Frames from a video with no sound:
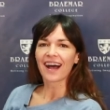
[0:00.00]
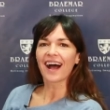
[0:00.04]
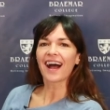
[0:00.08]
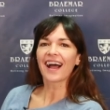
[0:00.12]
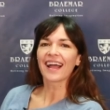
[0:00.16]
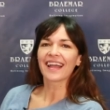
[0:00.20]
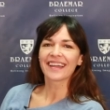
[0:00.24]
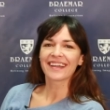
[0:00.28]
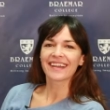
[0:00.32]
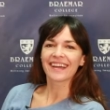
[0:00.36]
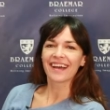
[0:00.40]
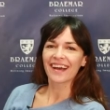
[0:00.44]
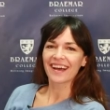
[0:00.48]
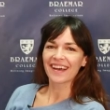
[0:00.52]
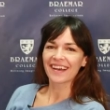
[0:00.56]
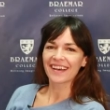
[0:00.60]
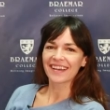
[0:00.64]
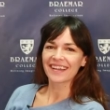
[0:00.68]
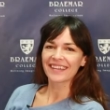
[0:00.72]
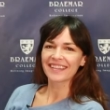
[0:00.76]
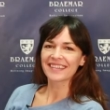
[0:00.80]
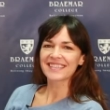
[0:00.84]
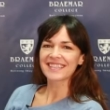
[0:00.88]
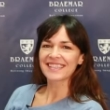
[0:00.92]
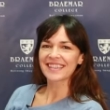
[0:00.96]
Hi,
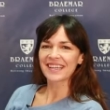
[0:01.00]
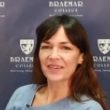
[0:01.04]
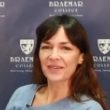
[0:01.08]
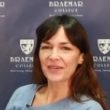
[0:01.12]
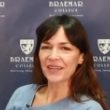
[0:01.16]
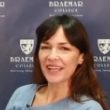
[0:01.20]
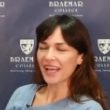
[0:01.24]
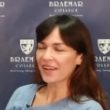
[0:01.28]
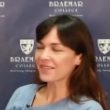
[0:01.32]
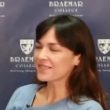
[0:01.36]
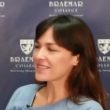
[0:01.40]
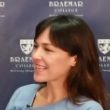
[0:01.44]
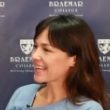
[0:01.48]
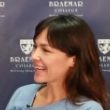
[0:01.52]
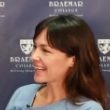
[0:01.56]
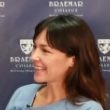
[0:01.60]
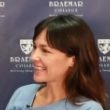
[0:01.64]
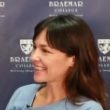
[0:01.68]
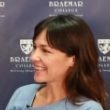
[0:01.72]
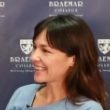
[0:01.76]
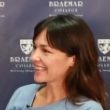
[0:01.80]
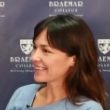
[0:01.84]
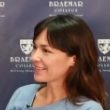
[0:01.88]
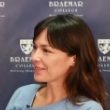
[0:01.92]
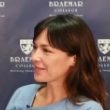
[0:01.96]
uh, today we have
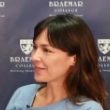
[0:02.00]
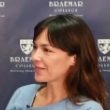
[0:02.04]
Tanya